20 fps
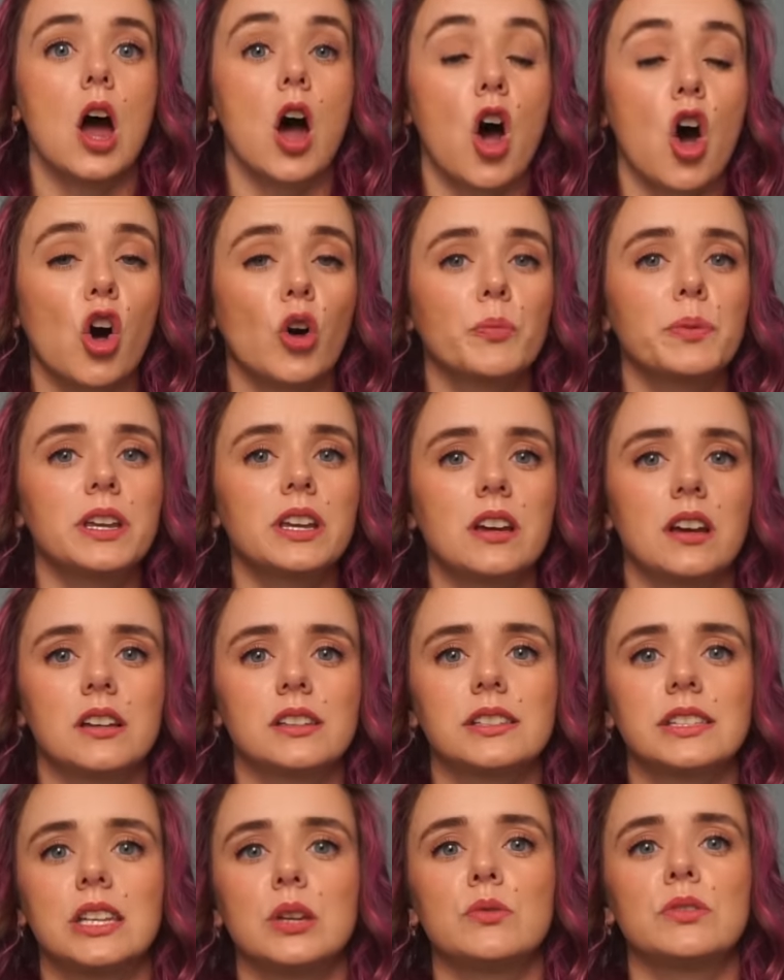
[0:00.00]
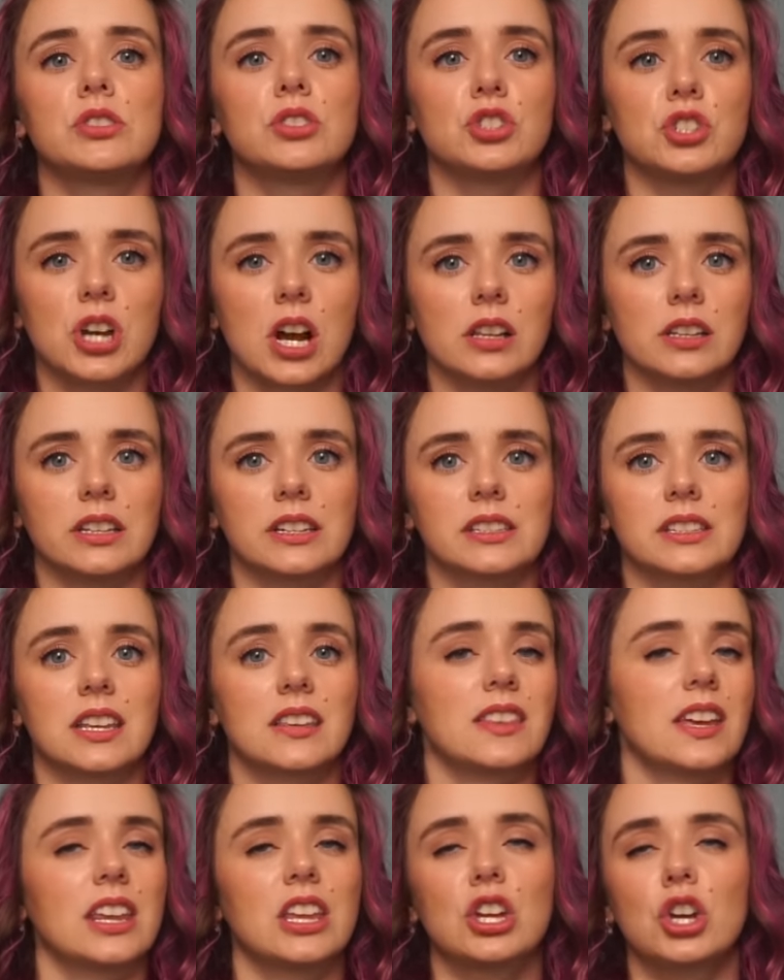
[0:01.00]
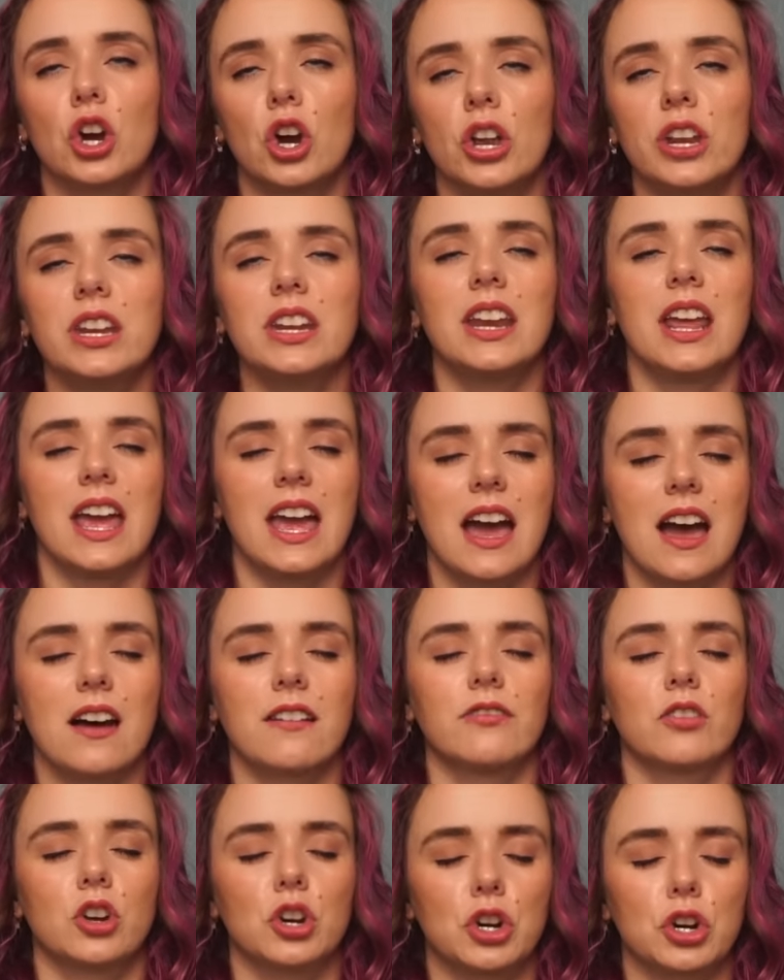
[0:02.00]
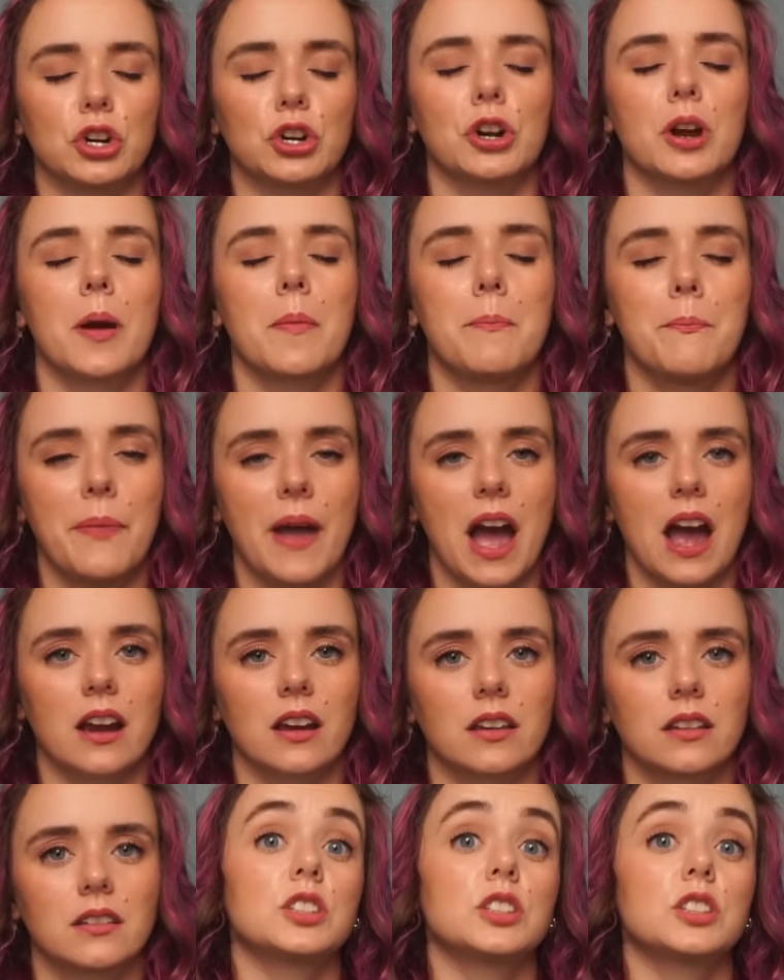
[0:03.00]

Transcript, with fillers: all because he was jealous that he couldn't have her back.